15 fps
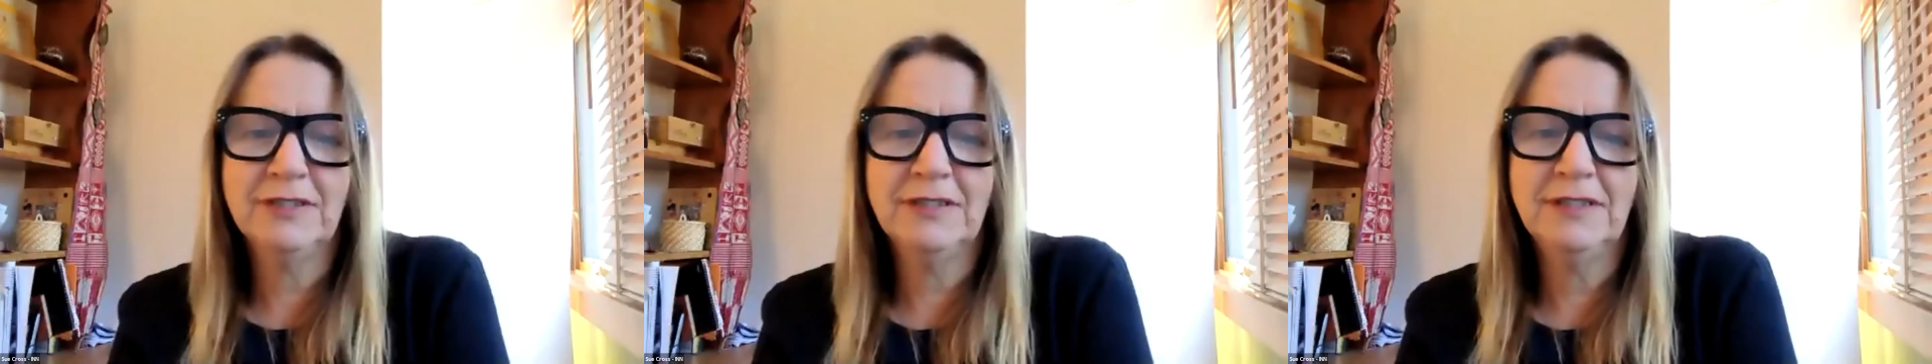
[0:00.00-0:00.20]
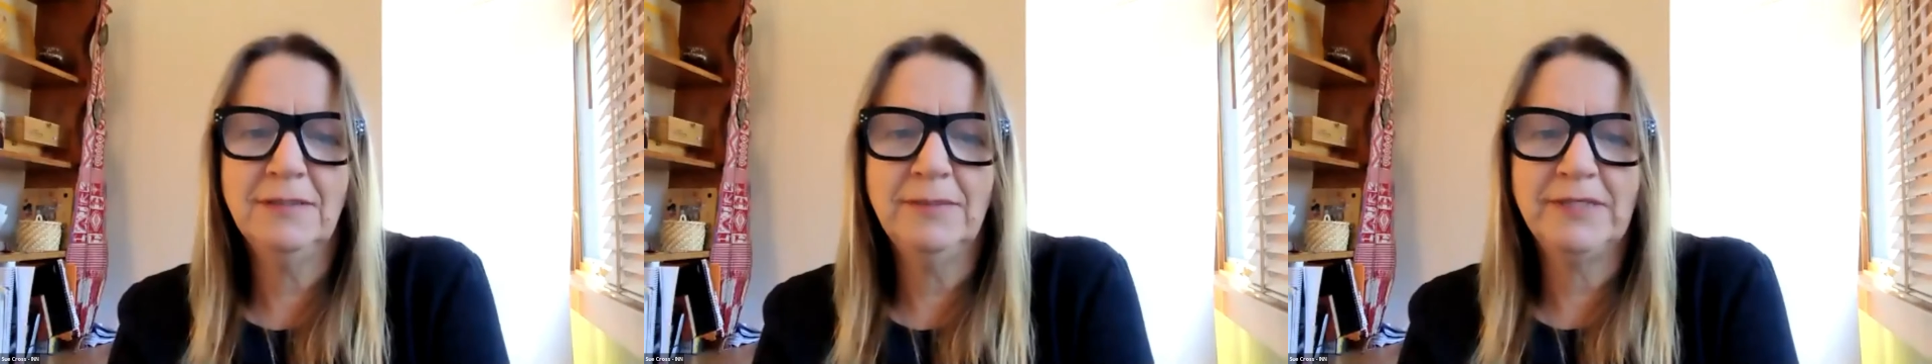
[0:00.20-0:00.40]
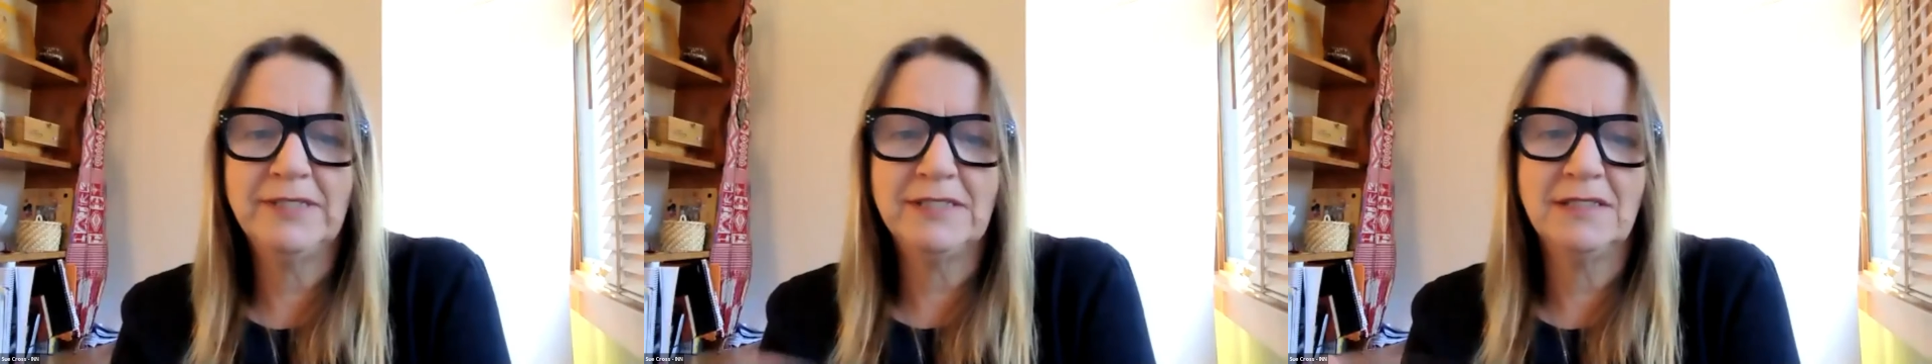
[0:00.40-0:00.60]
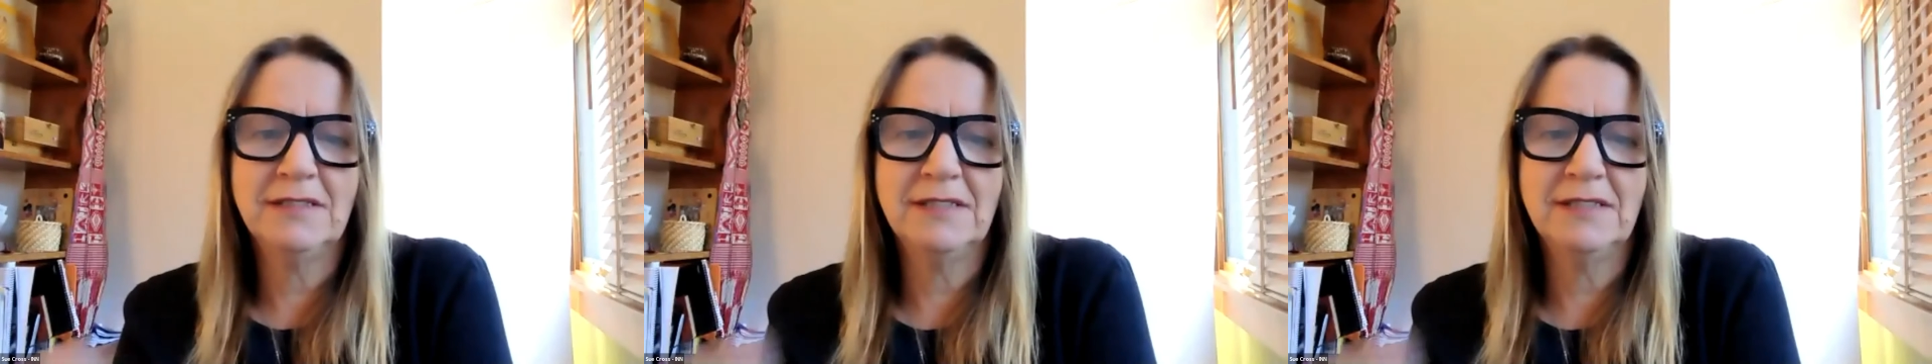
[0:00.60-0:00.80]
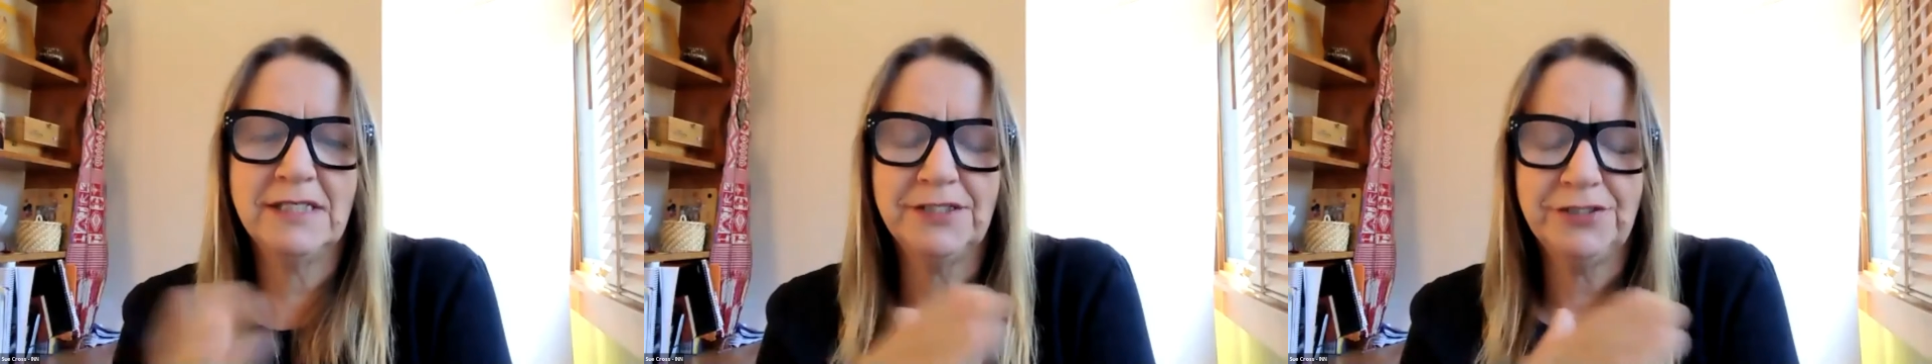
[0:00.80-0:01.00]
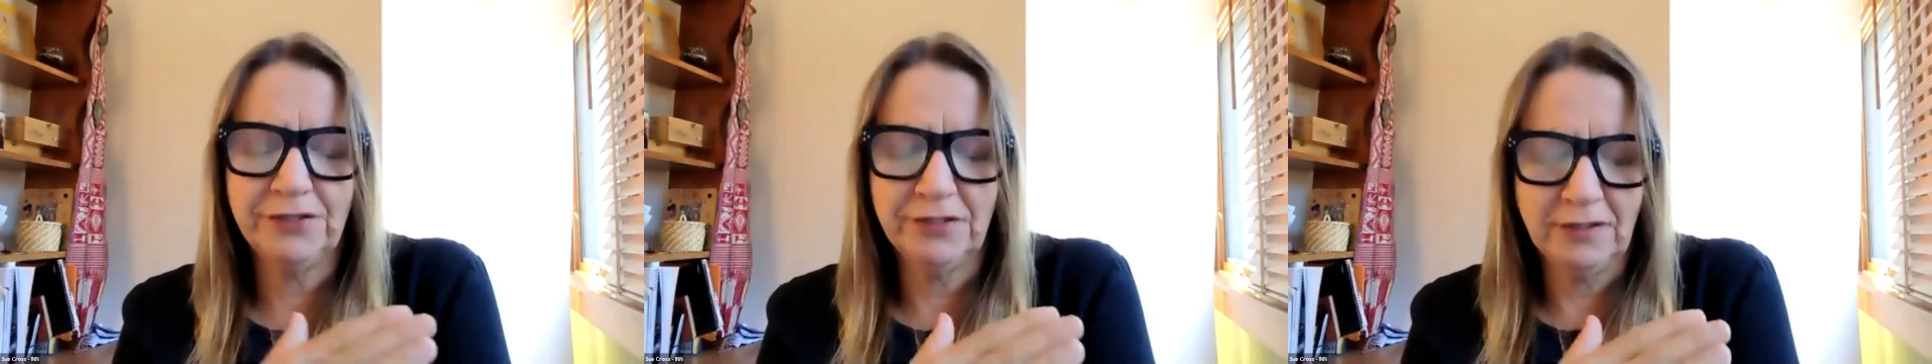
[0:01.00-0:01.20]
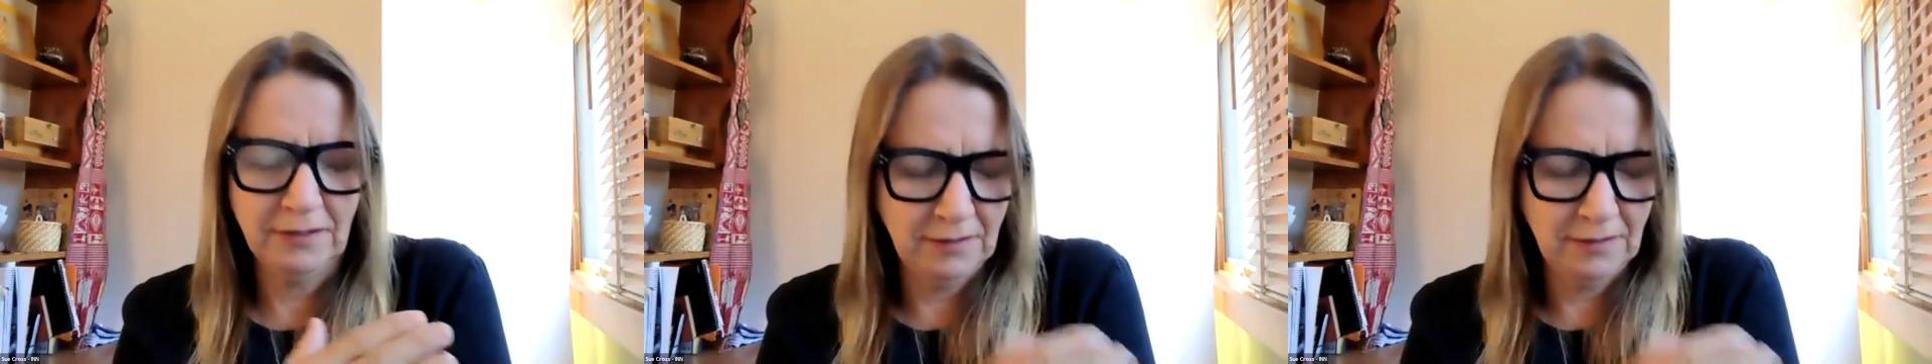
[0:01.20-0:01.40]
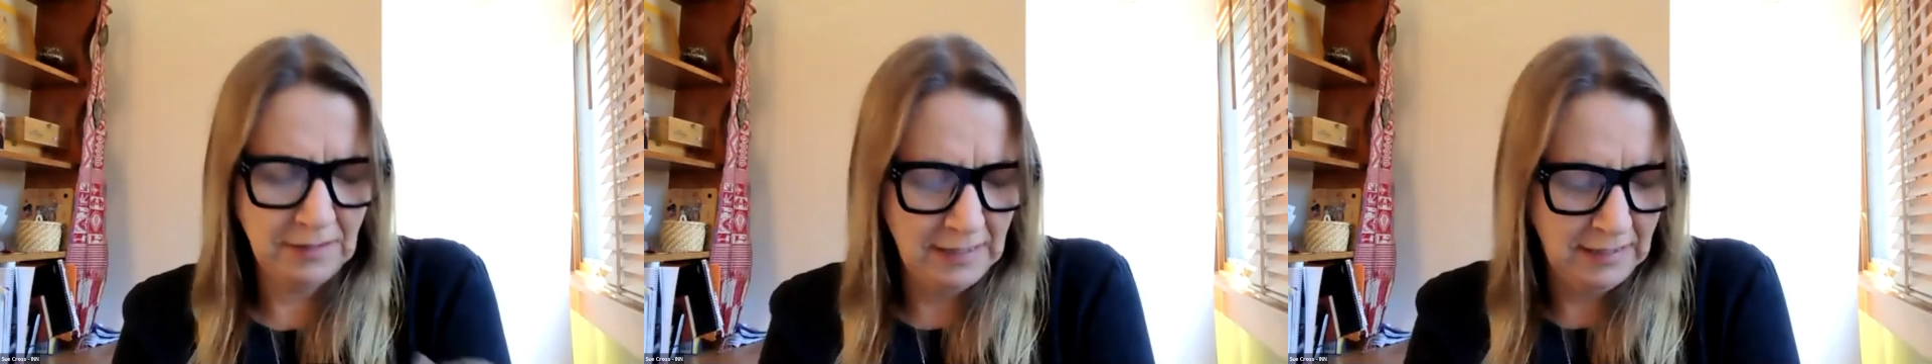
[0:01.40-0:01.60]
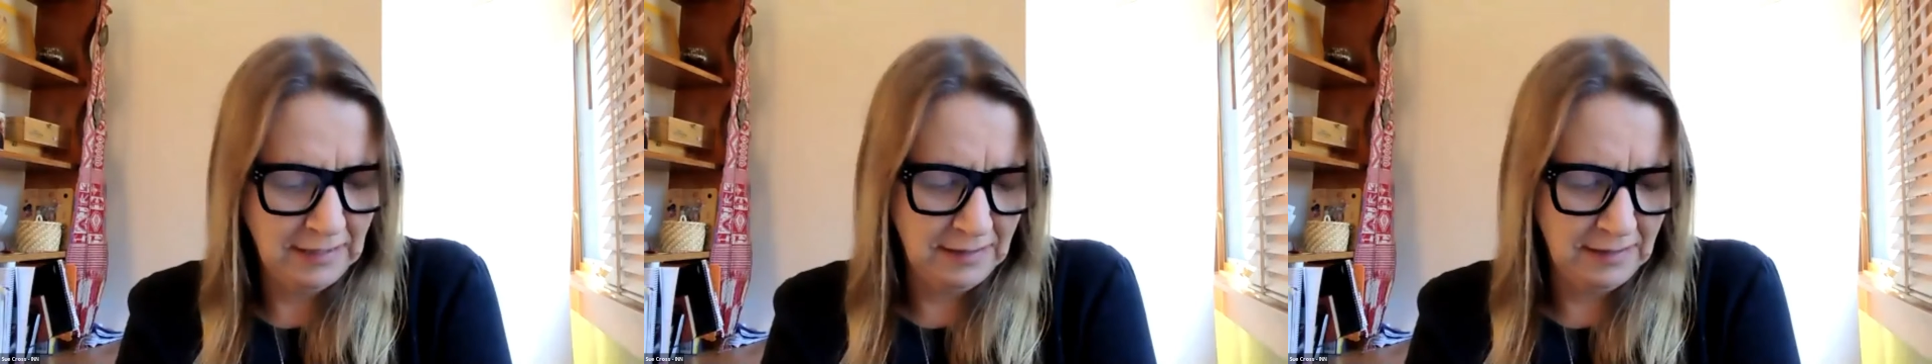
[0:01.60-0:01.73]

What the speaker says: a little bit to the digital